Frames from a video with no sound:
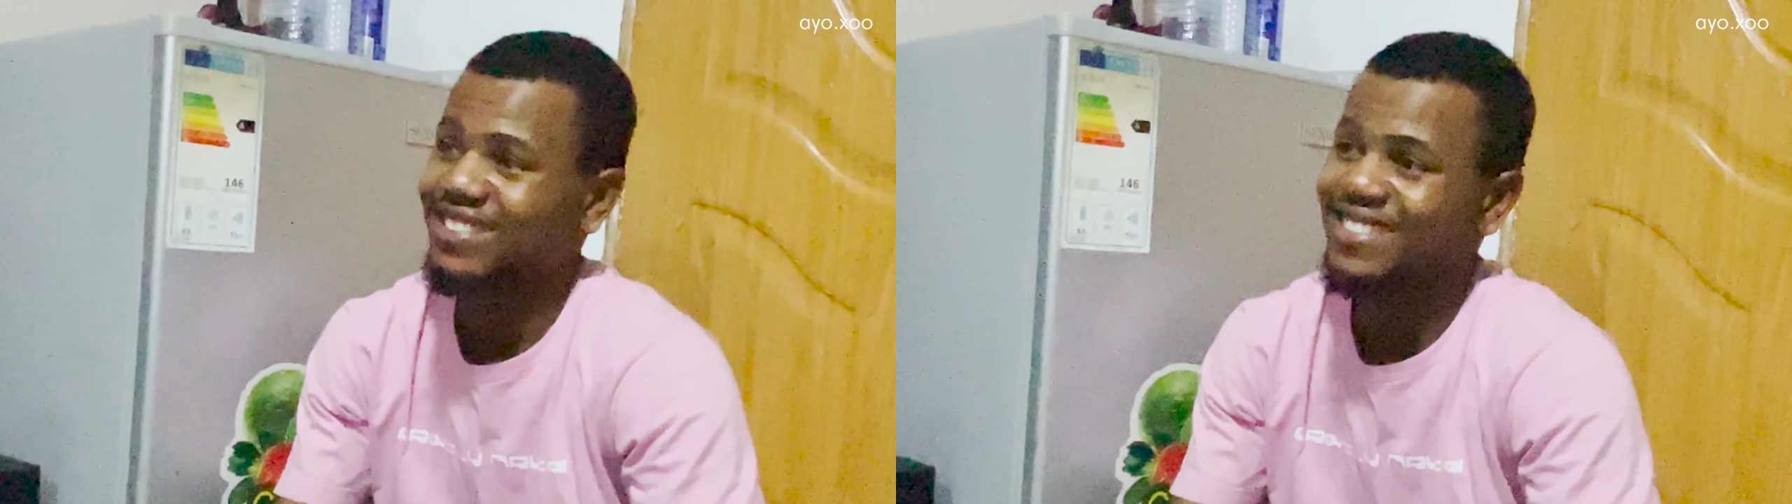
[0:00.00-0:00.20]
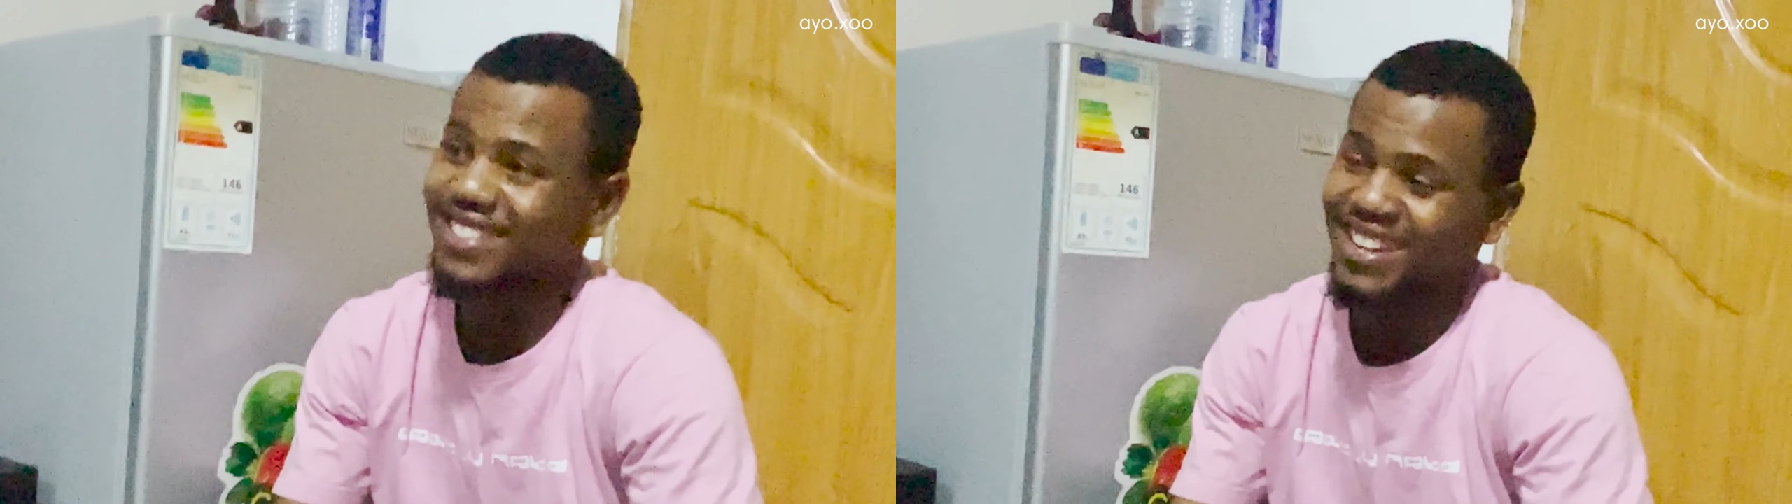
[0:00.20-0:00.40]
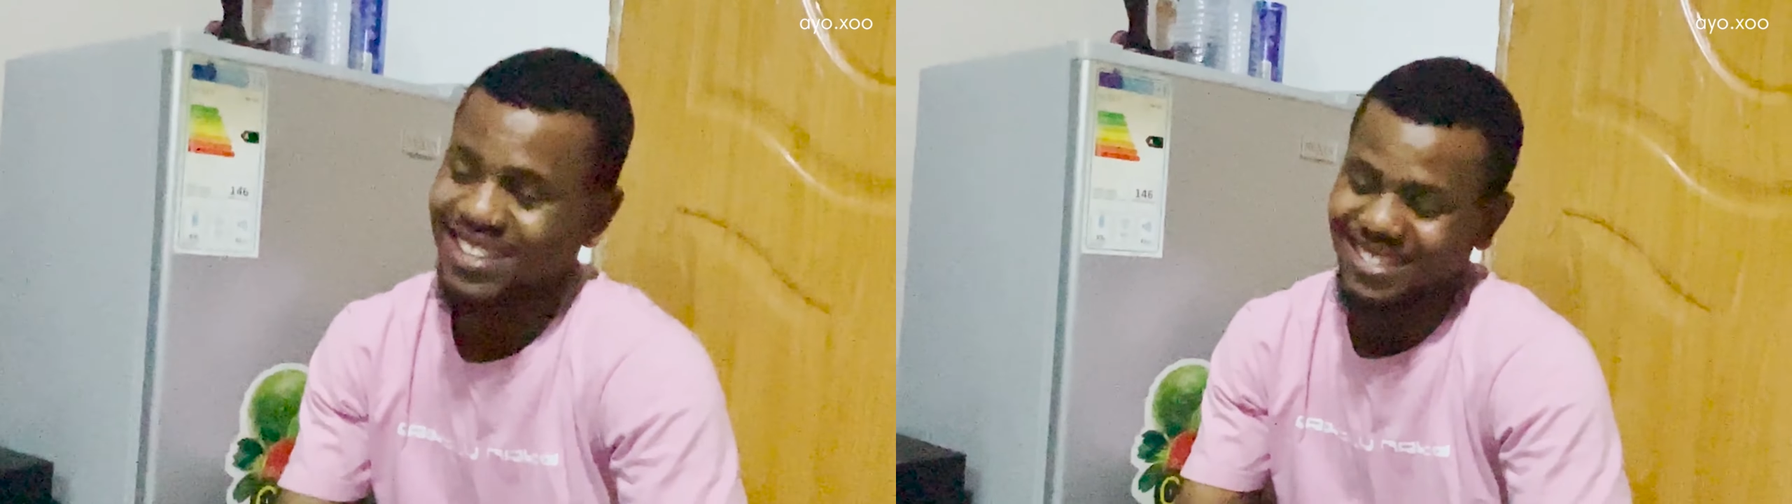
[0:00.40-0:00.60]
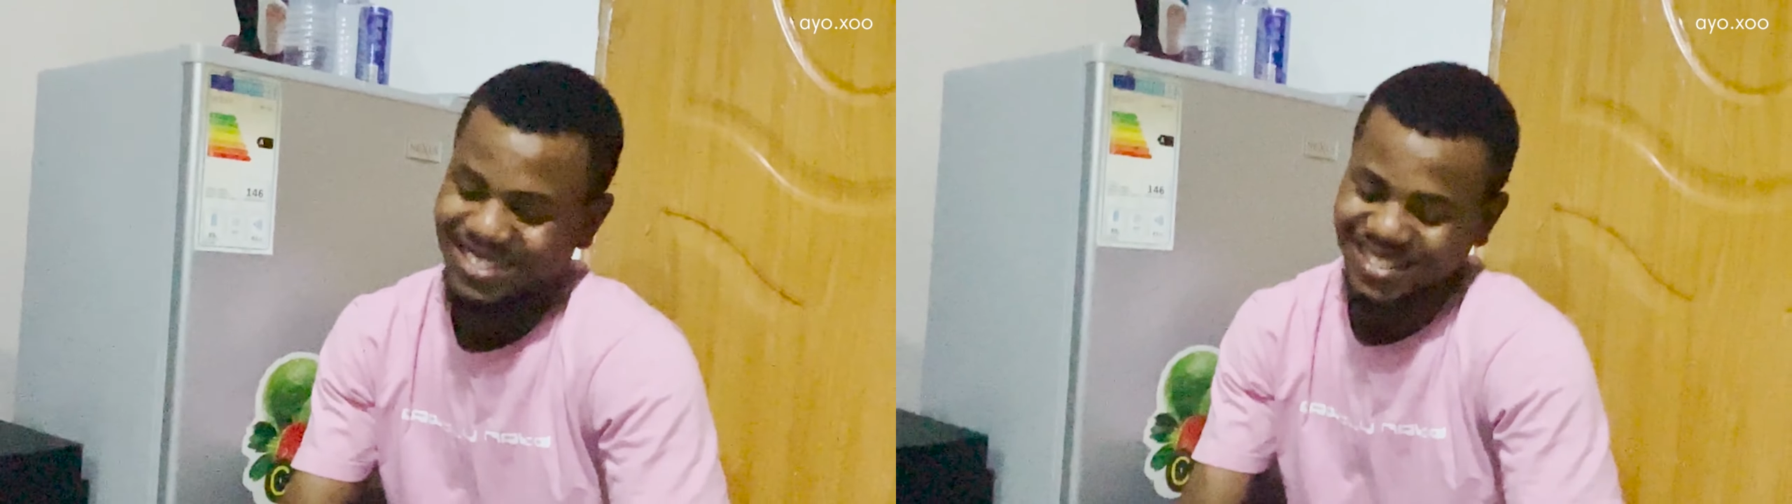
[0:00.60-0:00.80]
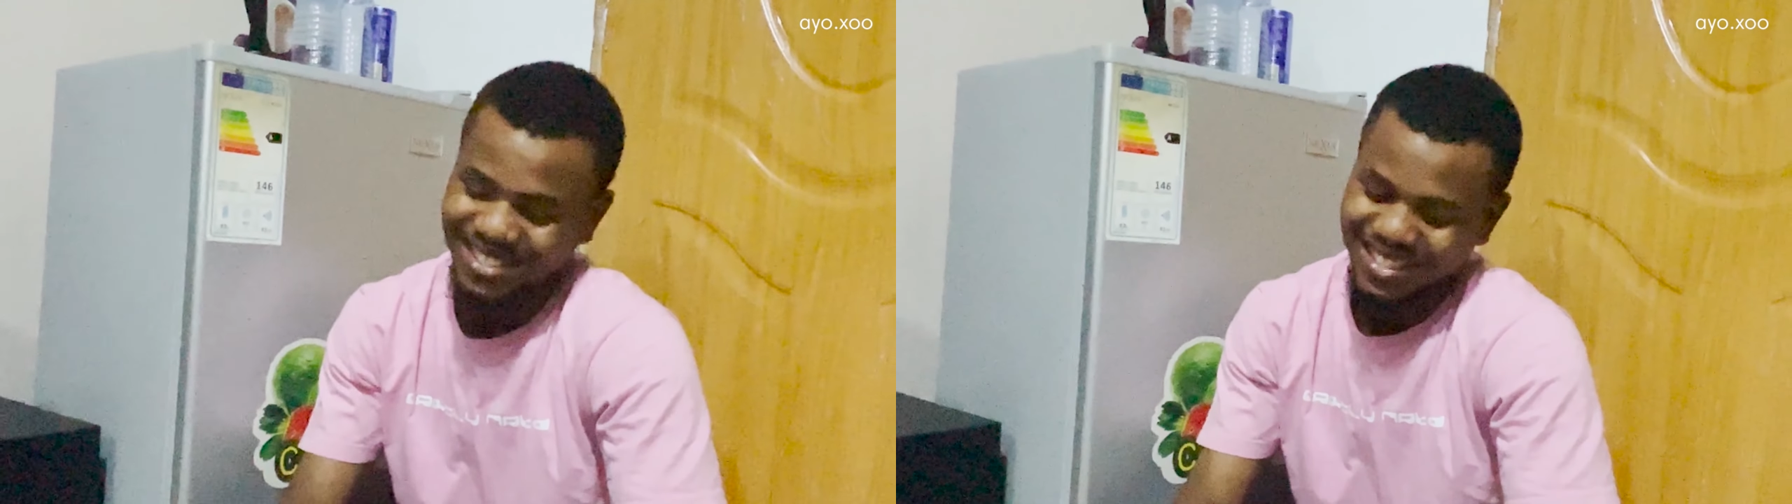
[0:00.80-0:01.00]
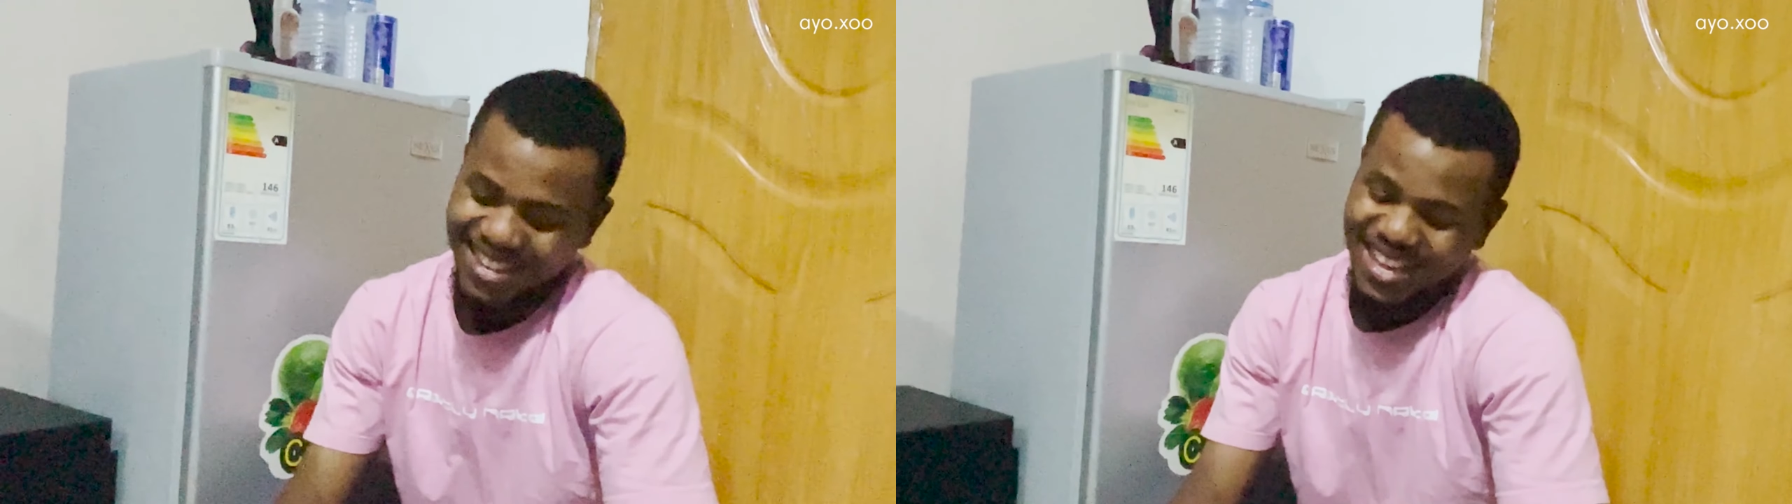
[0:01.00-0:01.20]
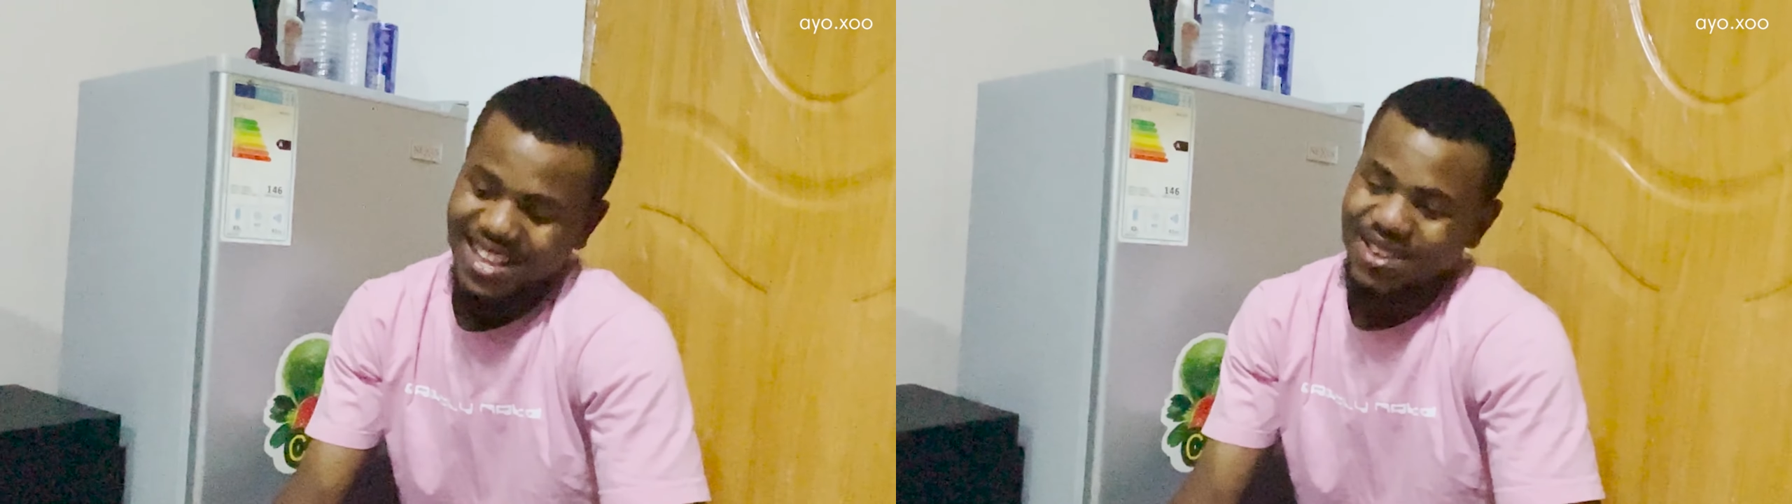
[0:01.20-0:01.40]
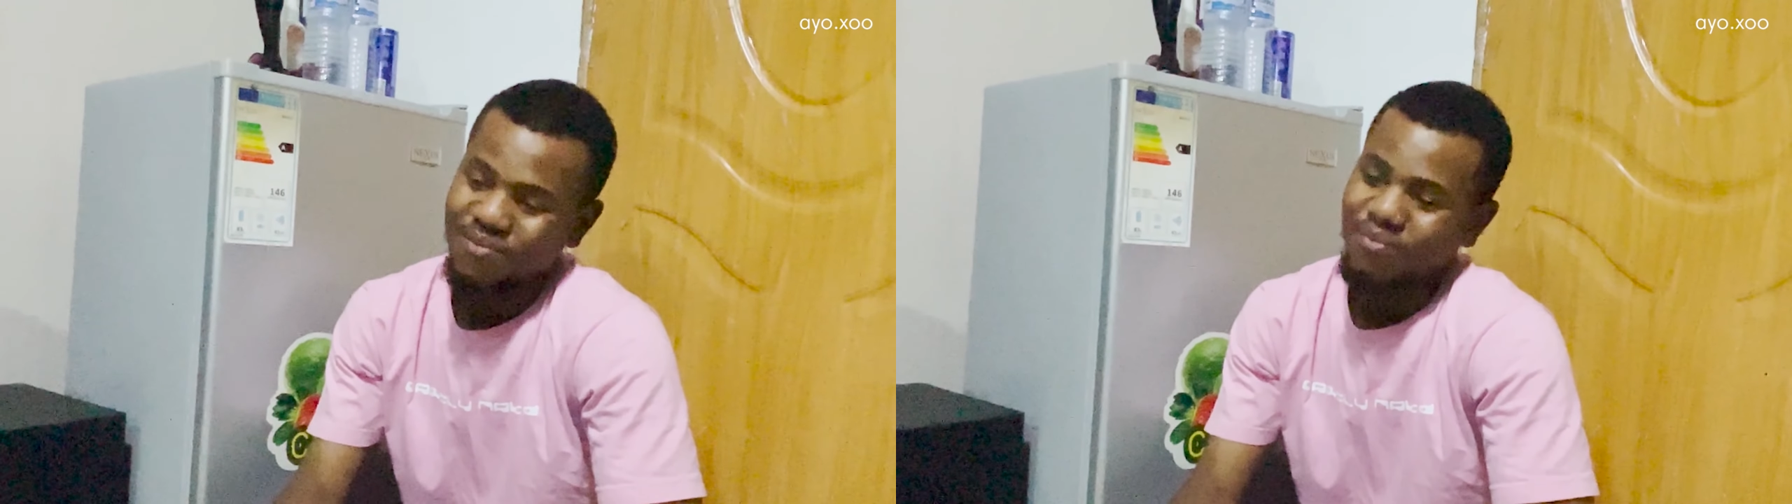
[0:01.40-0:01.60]
those kind of things just
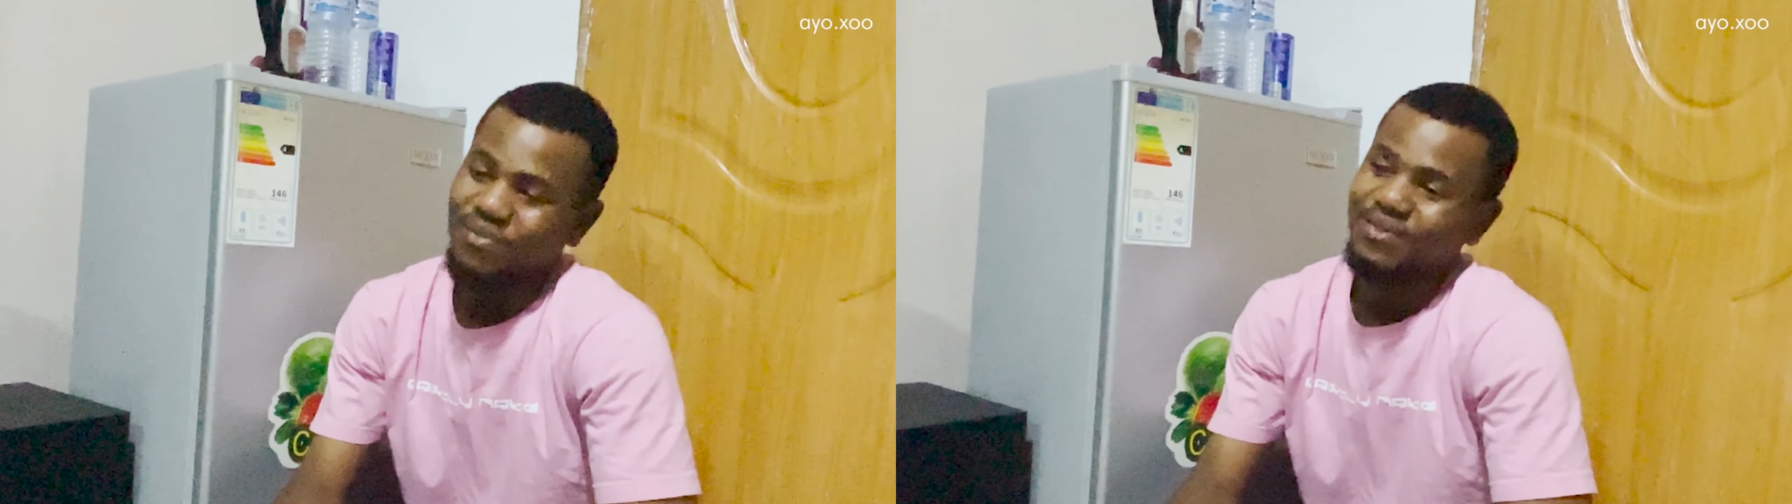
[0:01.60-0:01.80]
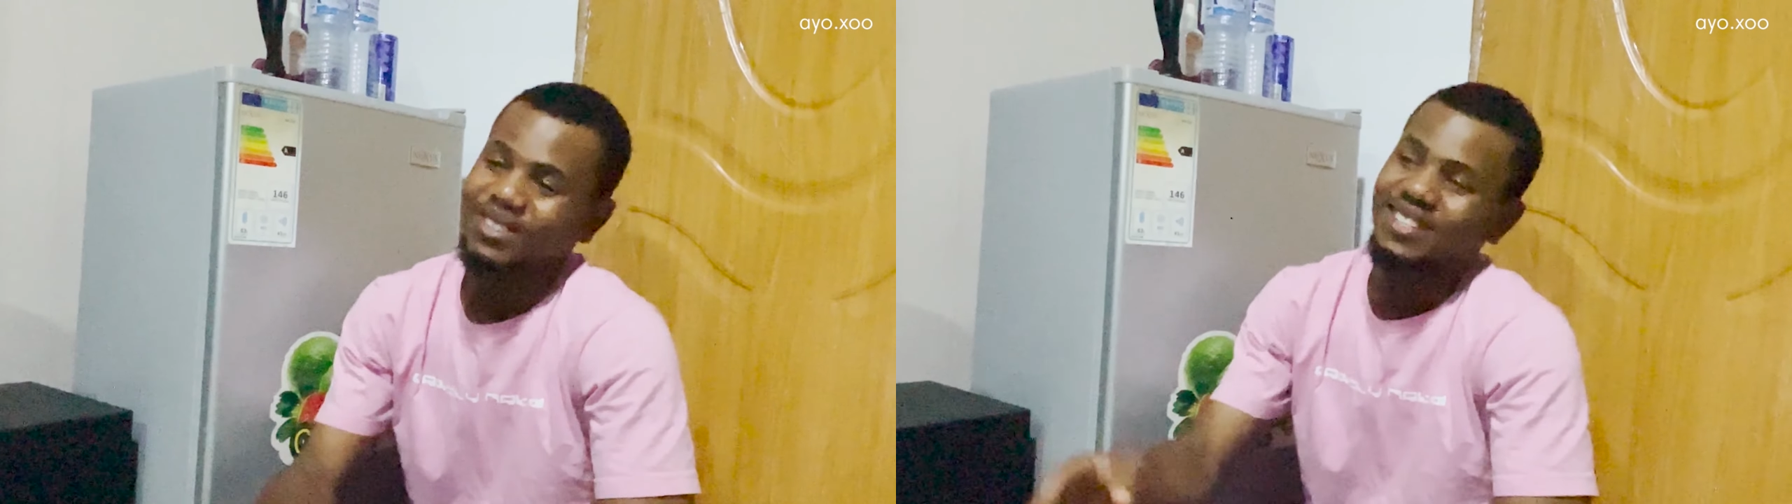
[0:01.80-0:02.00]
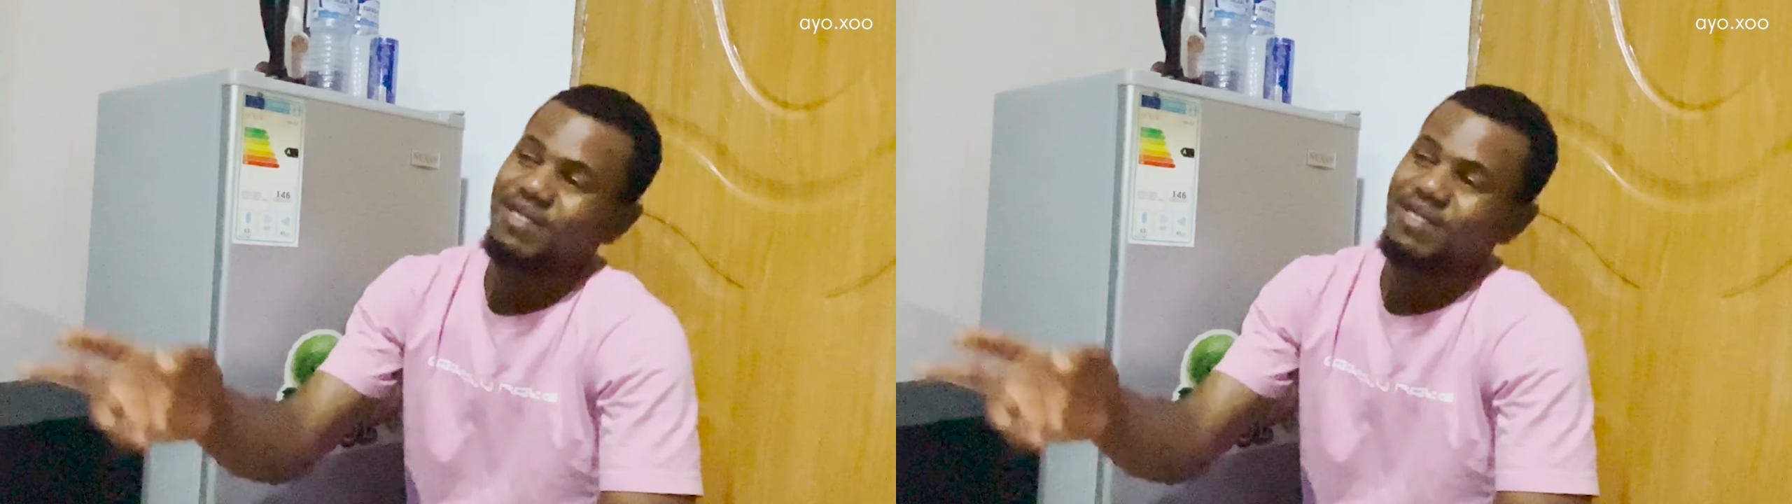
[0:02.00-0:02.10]
oppose